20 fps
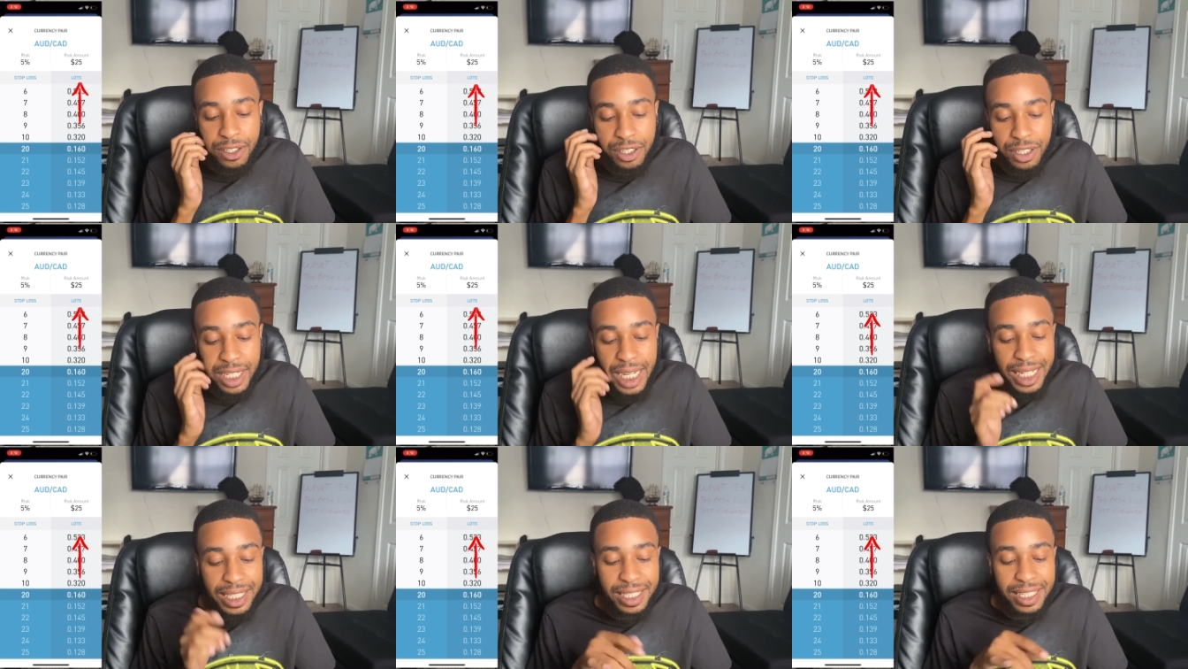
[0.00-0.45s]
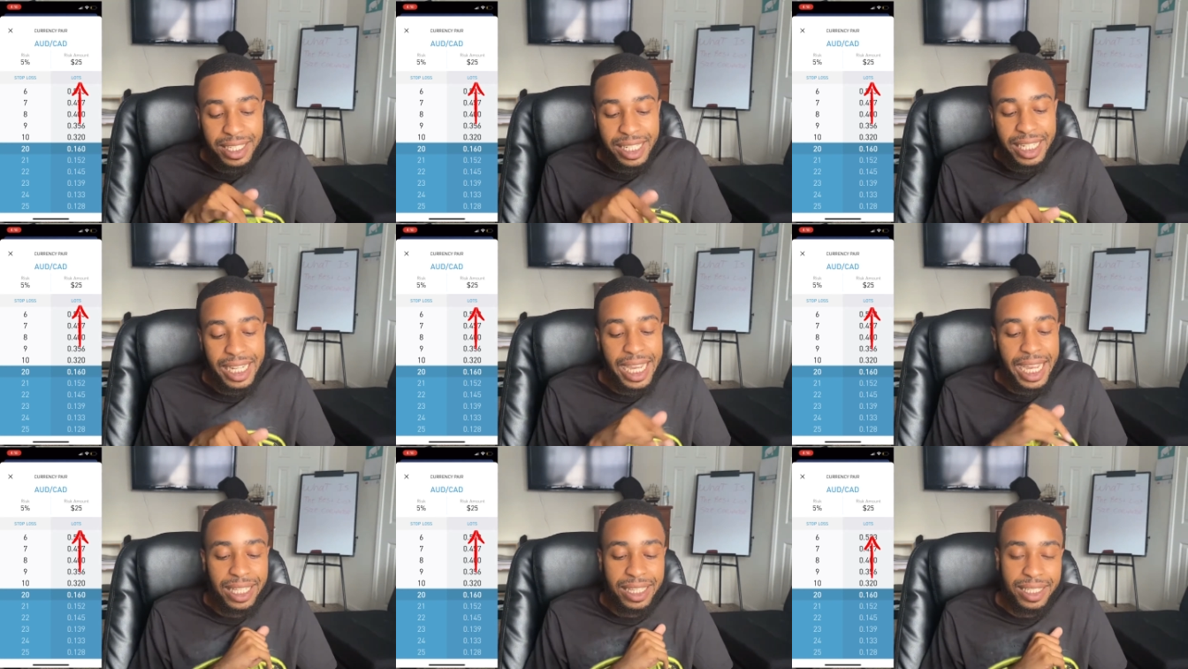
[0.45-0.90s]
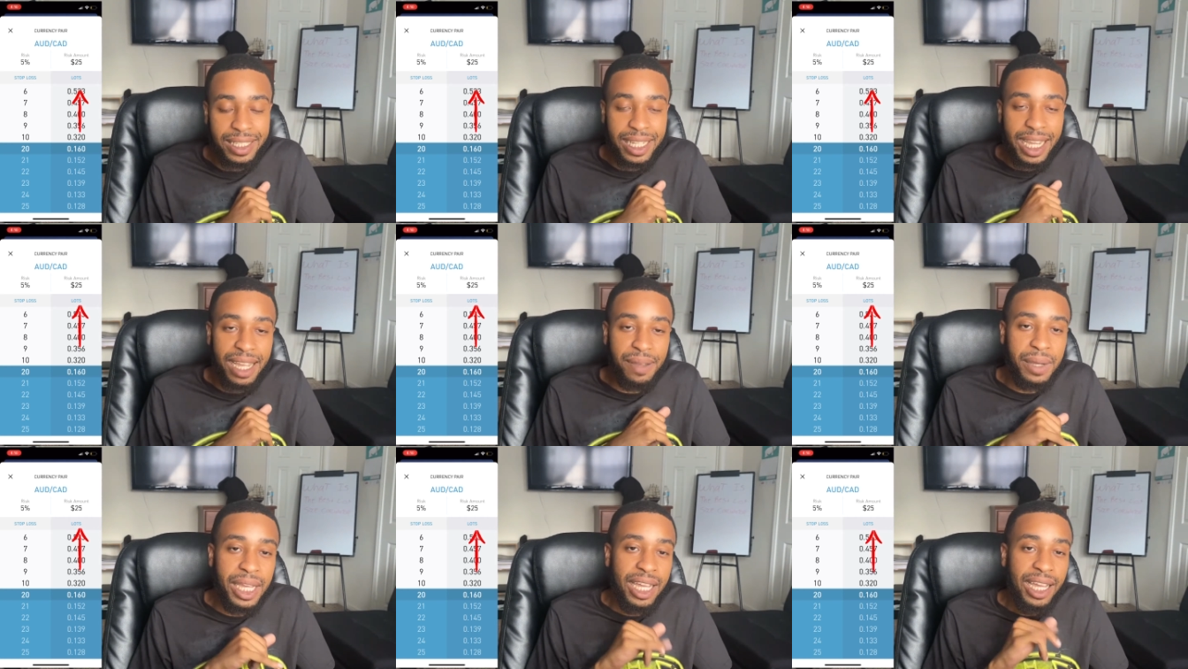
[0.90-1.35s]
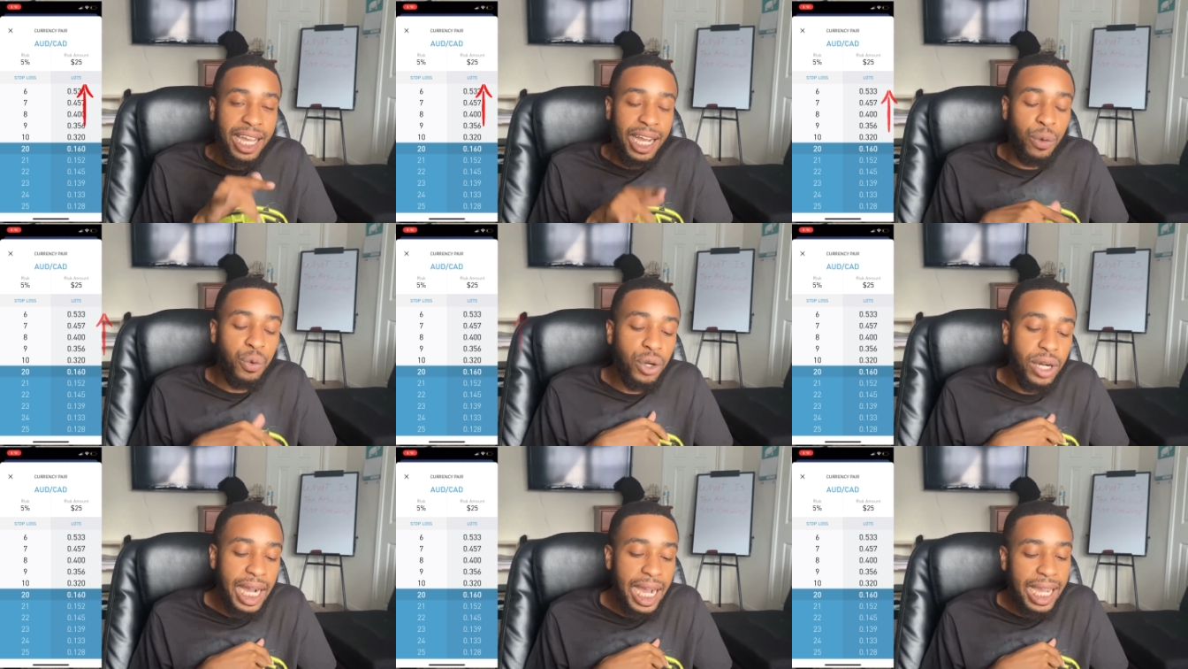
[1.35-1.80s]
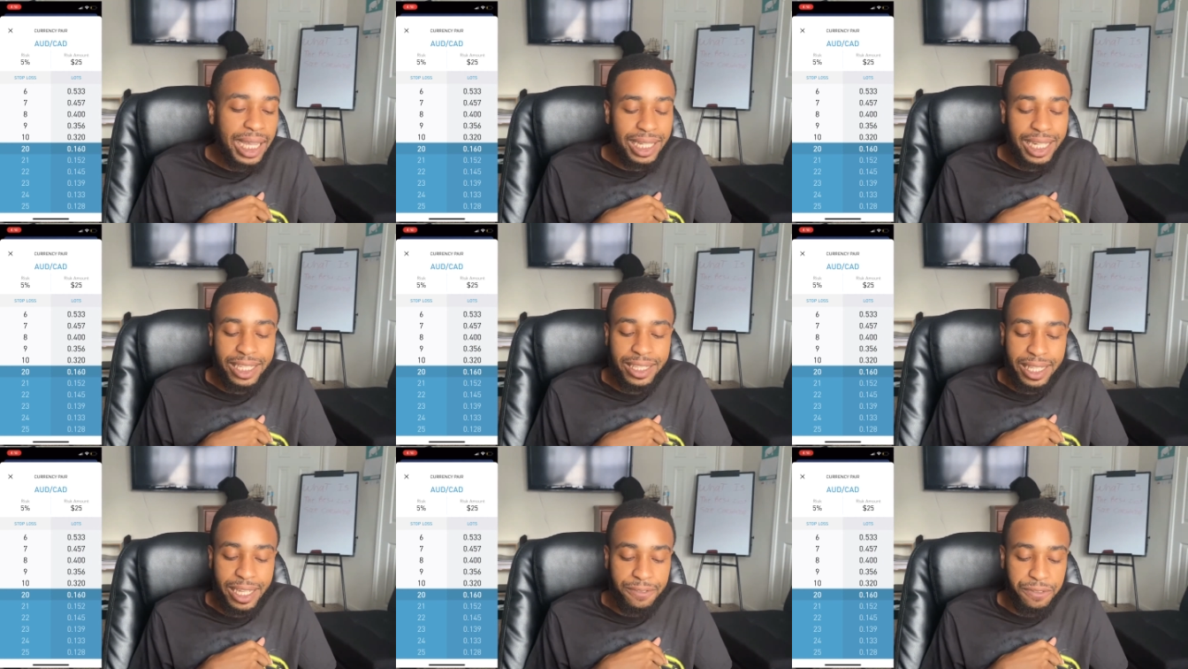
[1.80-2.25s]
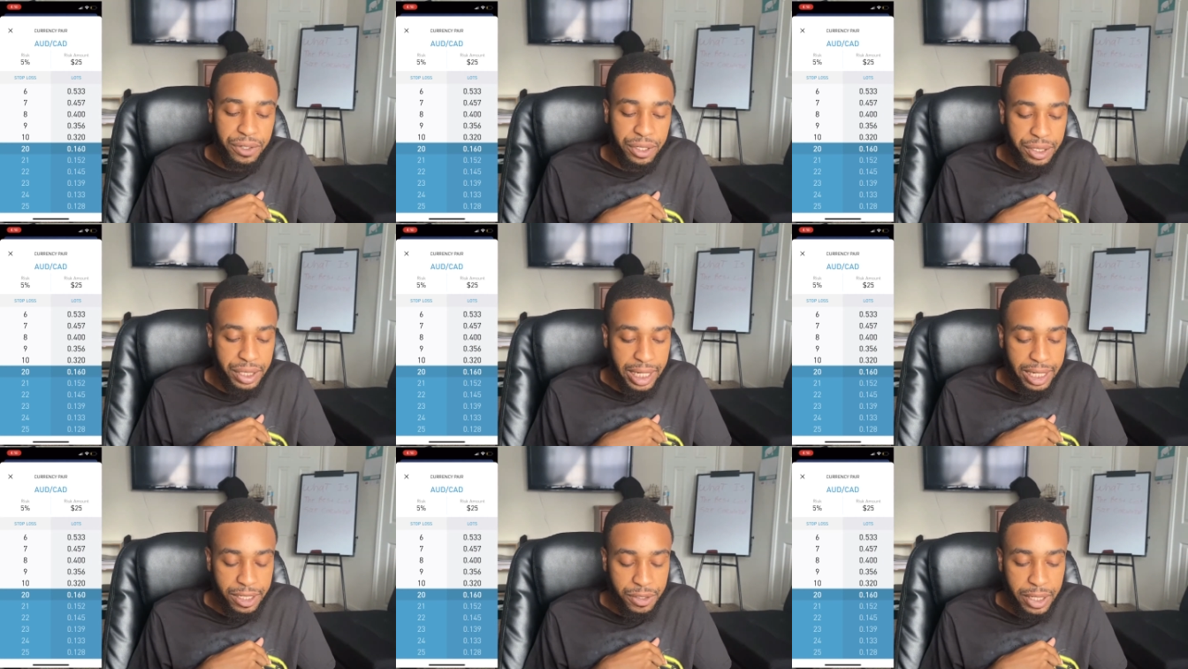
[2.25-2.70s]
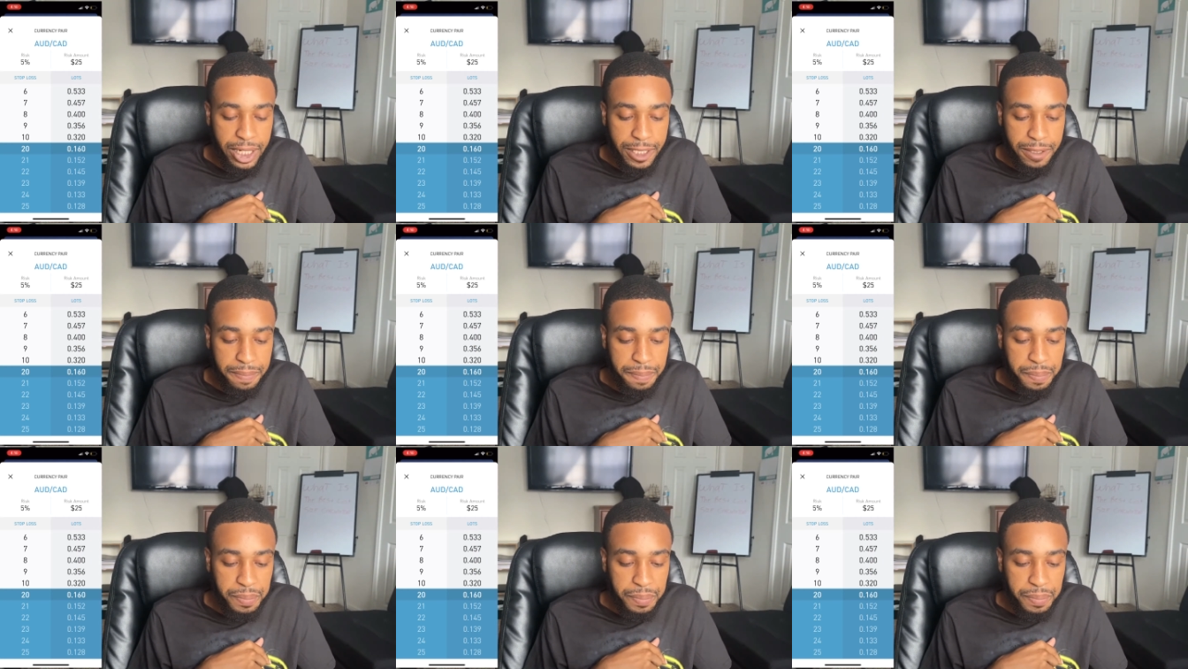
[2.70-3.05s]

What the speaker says: You guys can see that at the top. I will highlight that for you guys, right?